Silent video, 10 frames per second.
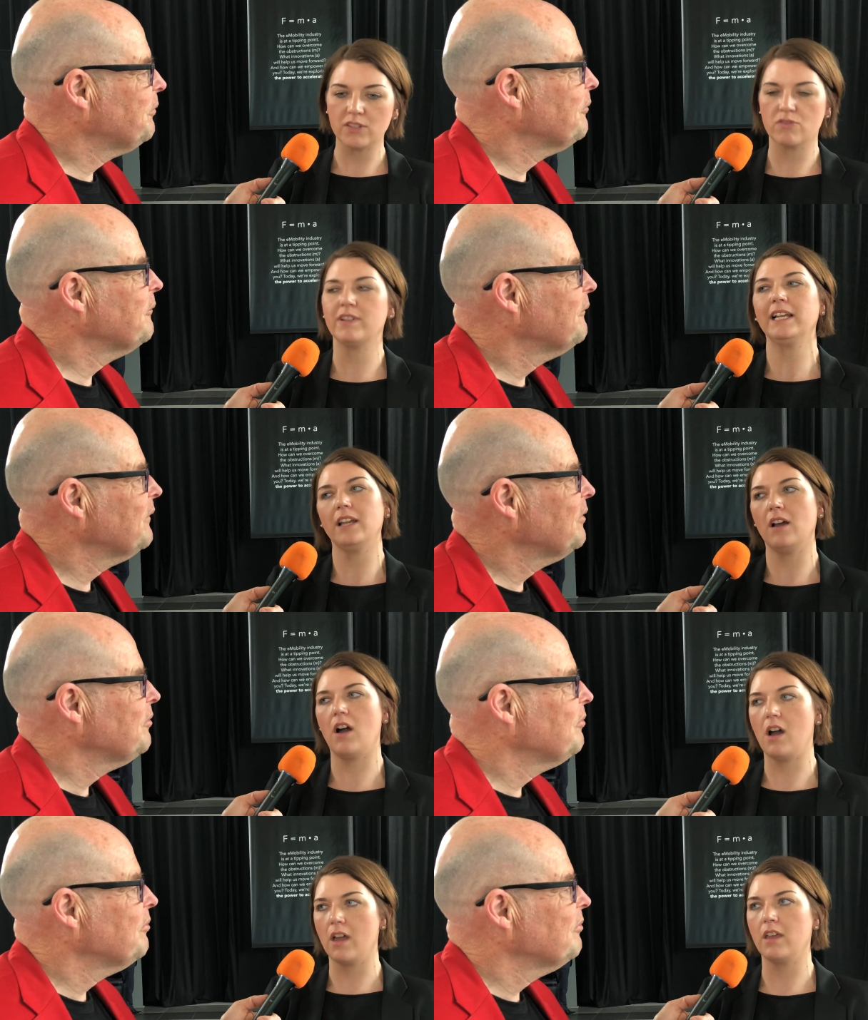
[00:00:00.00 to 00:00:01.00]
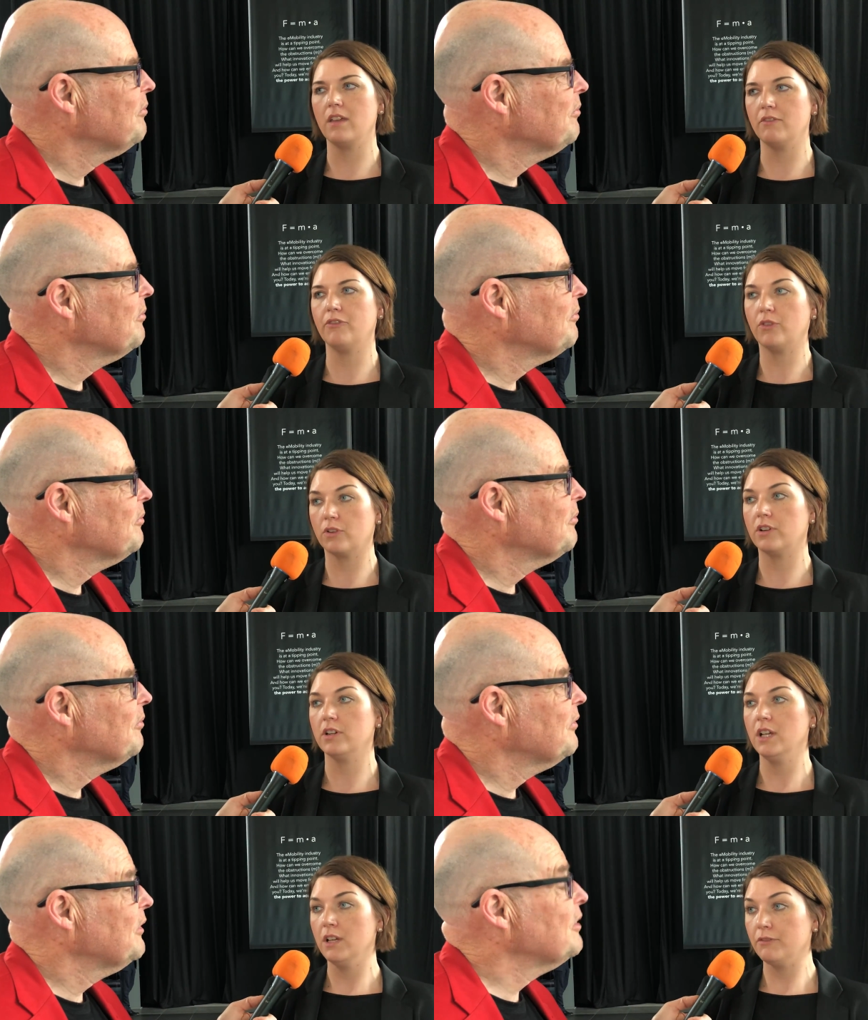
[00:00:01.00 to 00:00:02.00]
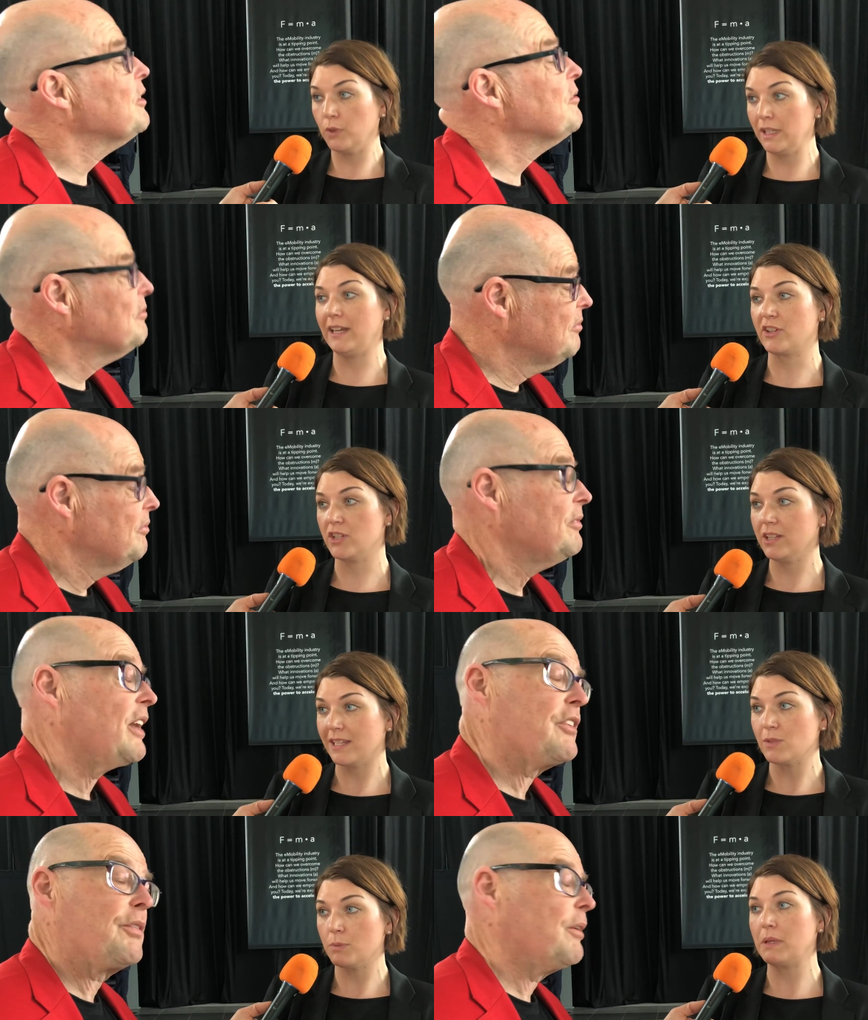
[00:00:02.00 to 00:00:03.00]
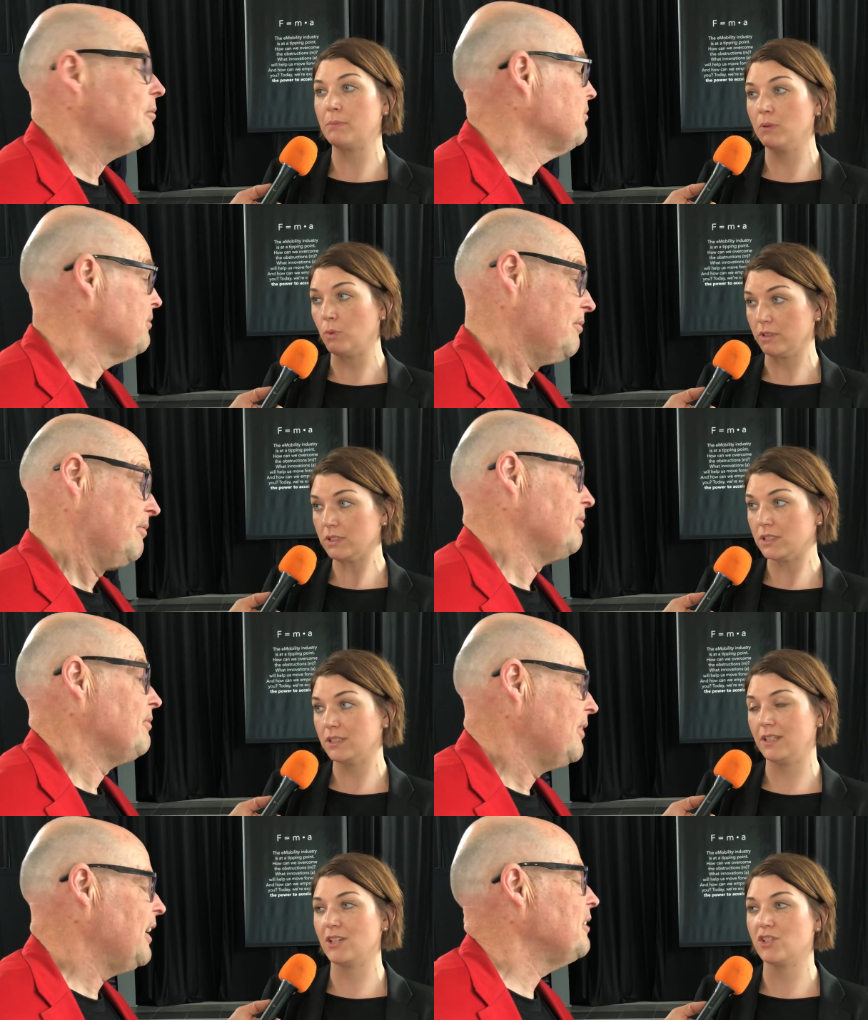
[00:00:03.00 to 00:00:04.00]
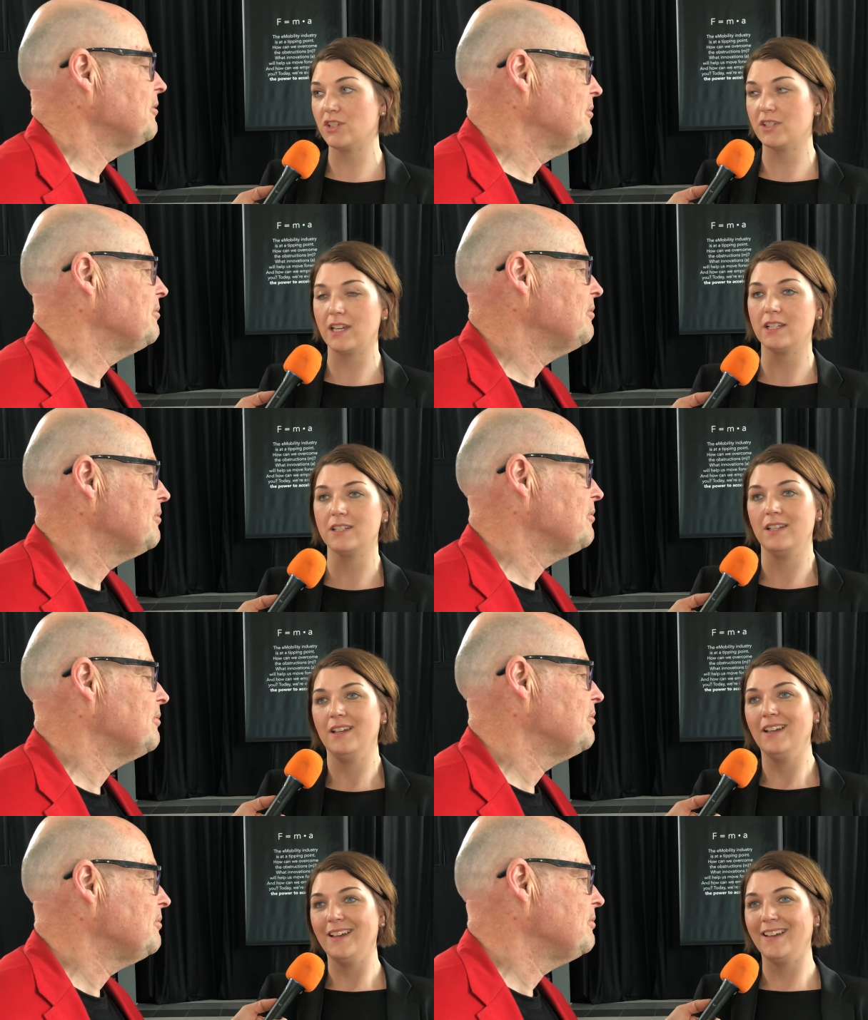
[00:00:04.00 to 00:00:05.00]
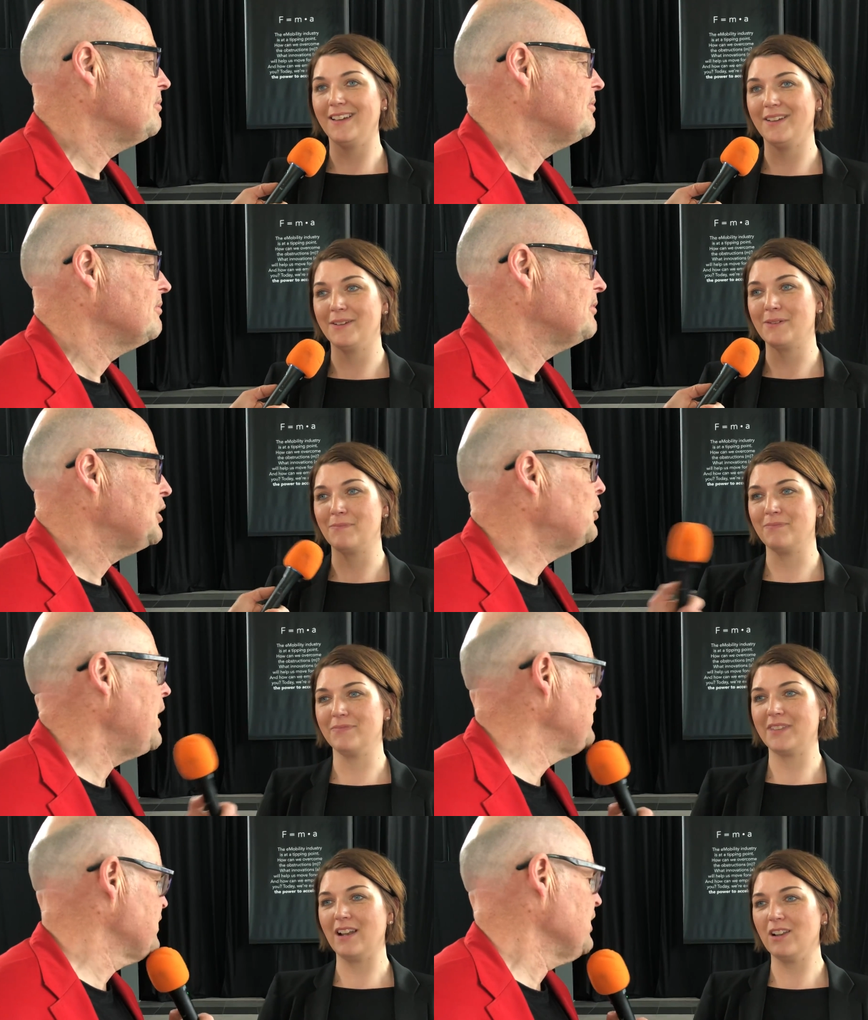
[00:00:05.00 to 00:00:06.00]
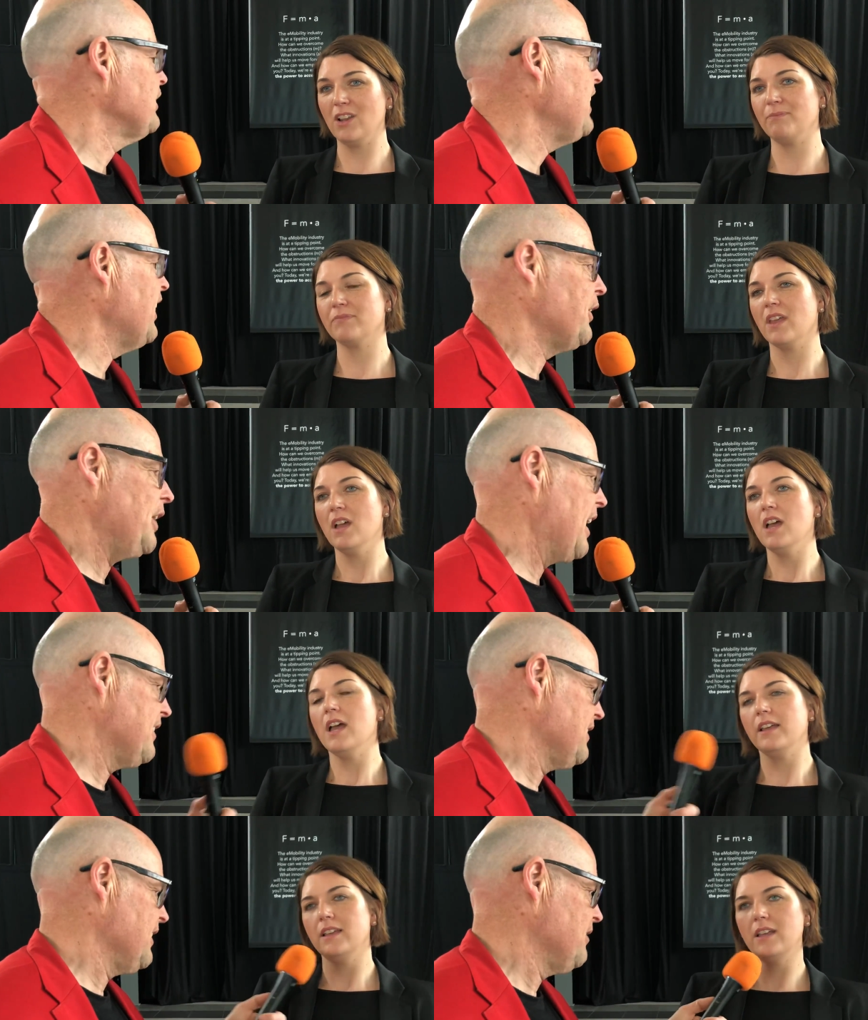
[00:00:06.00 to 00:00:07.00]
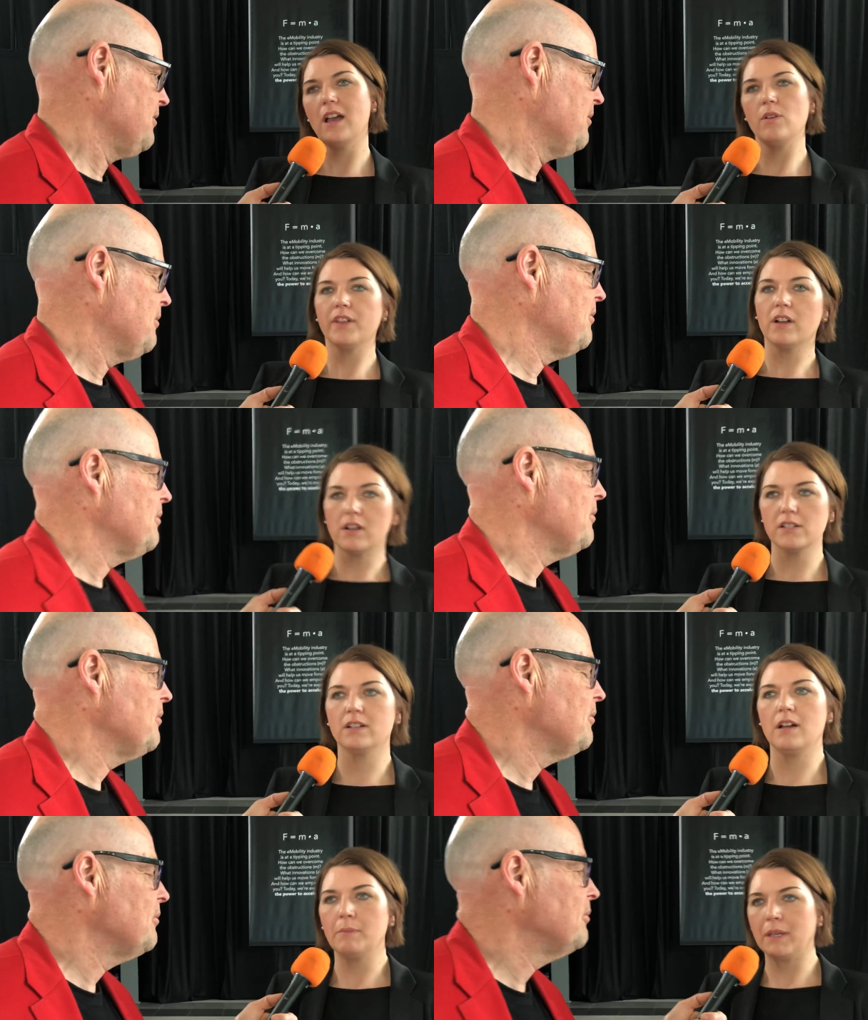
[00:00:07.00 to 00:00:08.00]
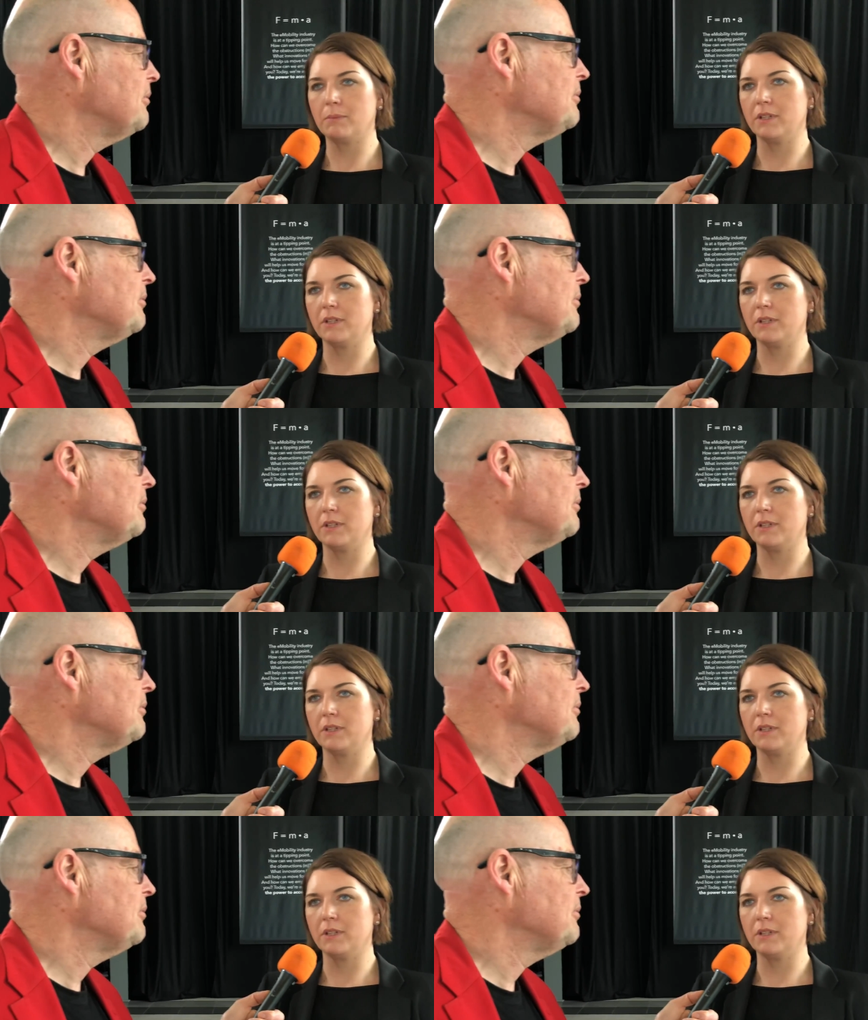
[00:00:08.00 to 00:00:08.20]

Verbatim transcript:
Speaker 1: is really high for full electric. That's what people want. It's just that uh,
Speaker 2: the range is not there yet.
Speaker 1: Yeah, the cars are coming,